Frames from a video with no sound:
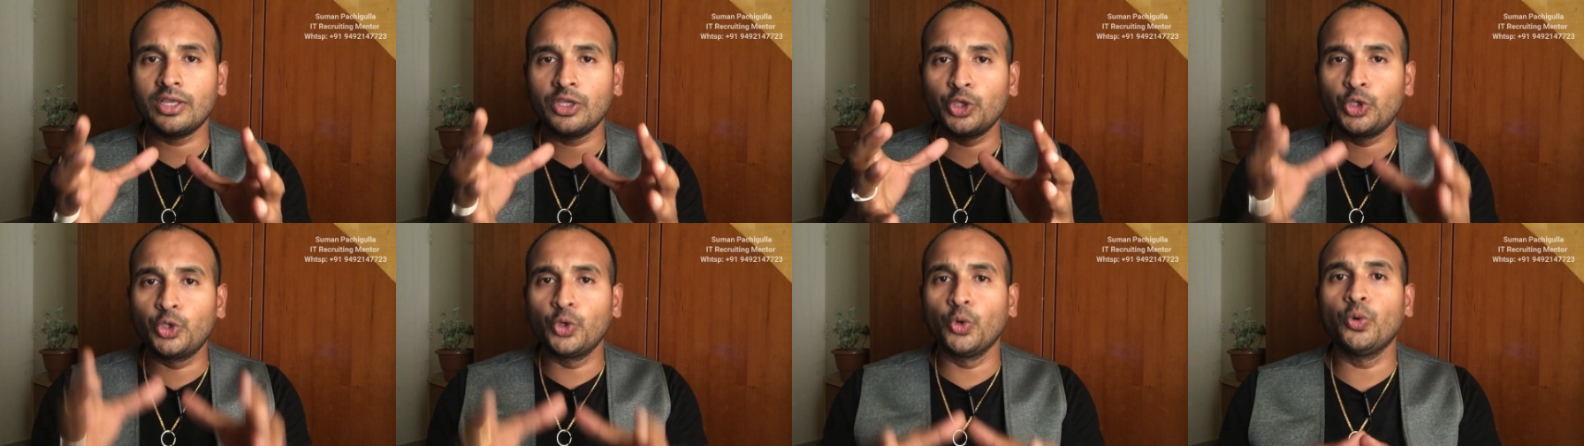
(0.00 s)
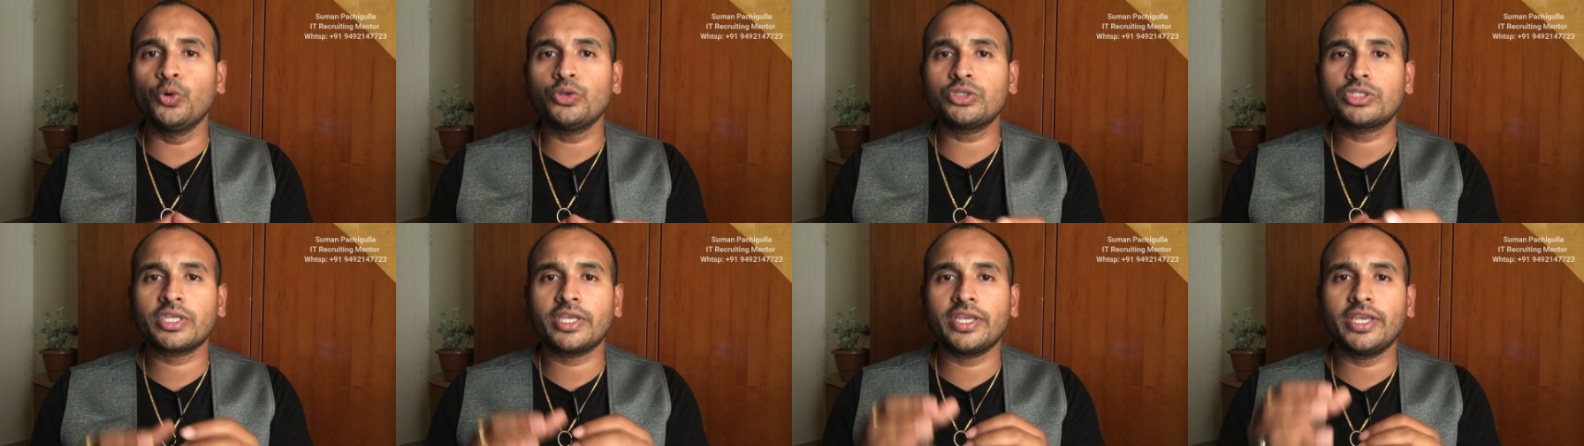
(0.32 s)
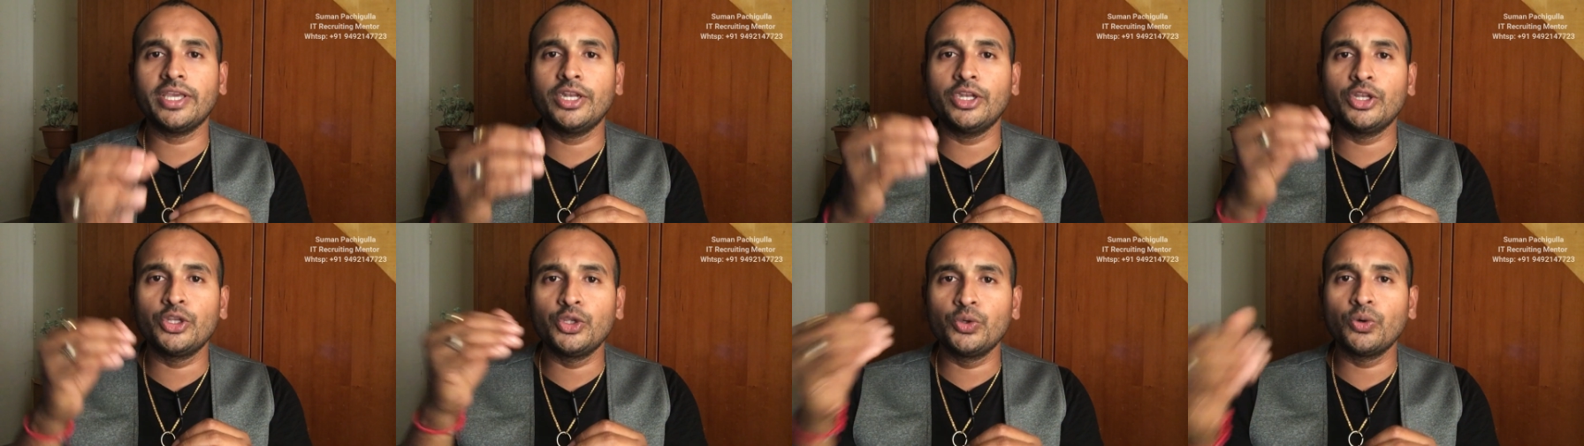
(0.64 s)
use
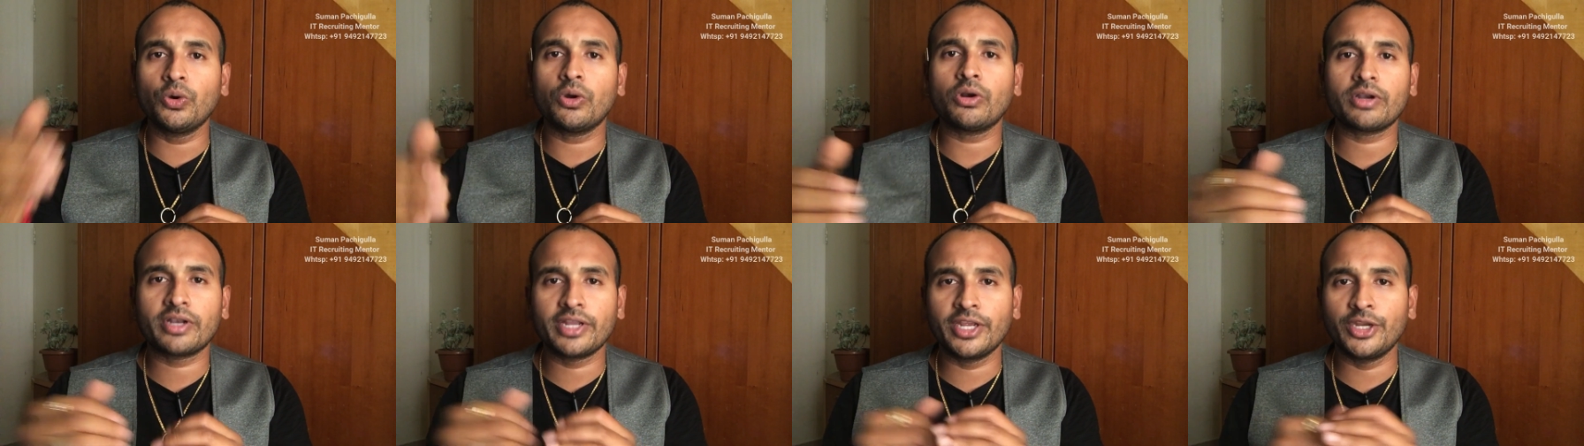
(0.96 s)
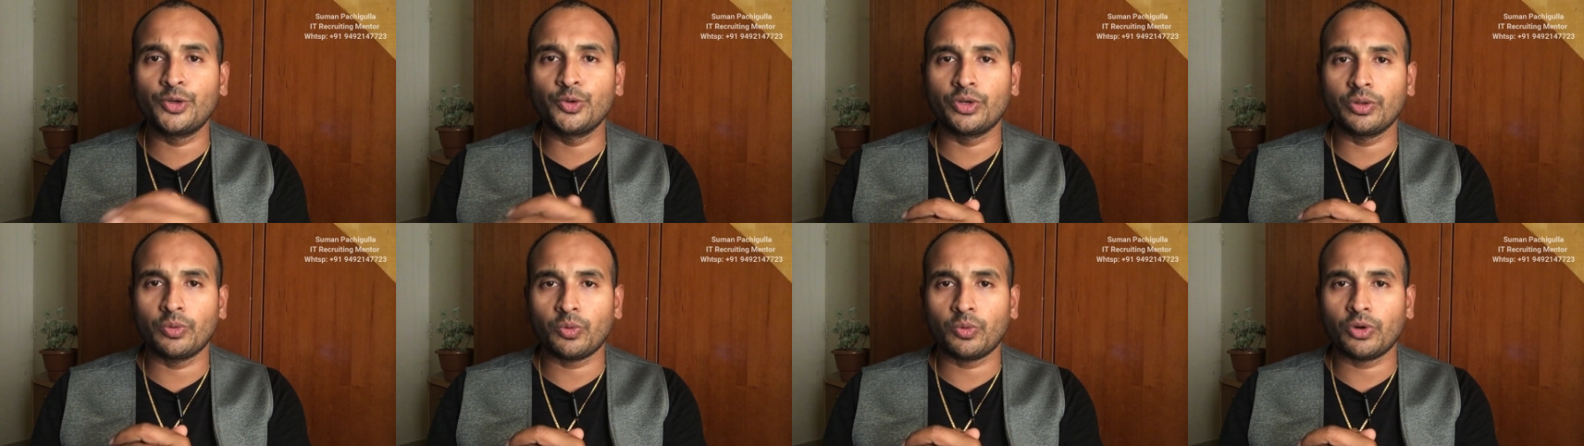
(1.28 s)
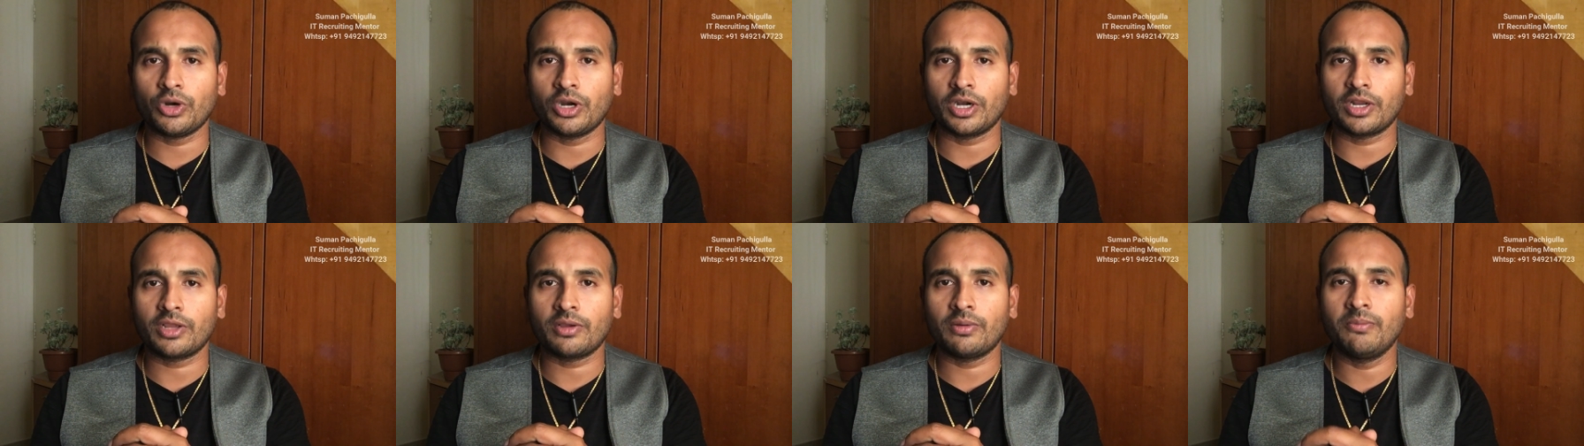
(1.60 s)
in your day-to-day
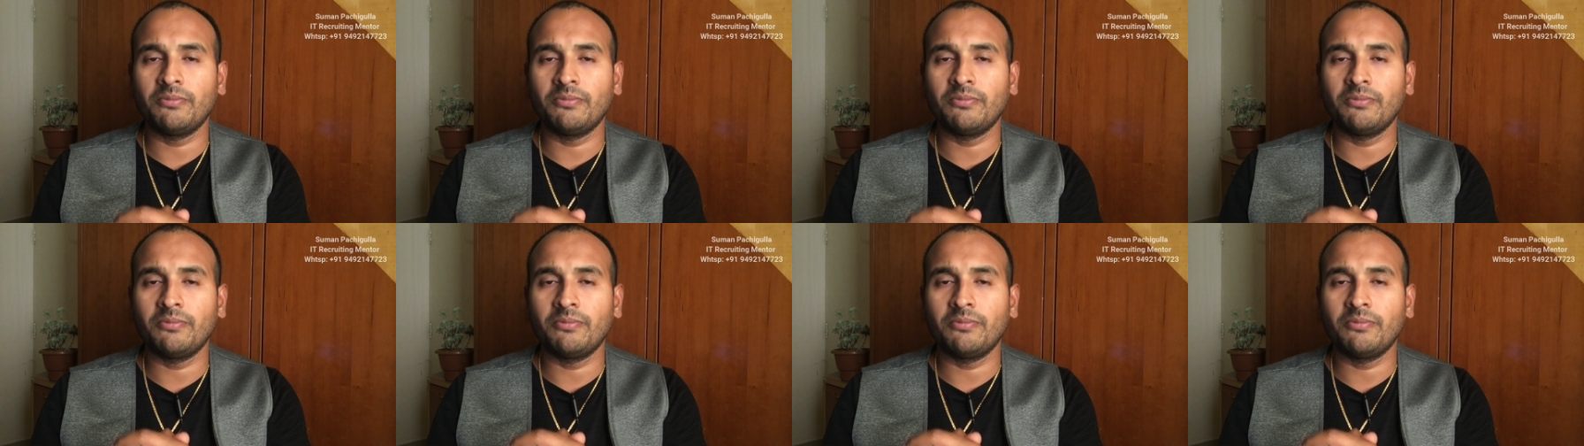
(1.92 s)
work.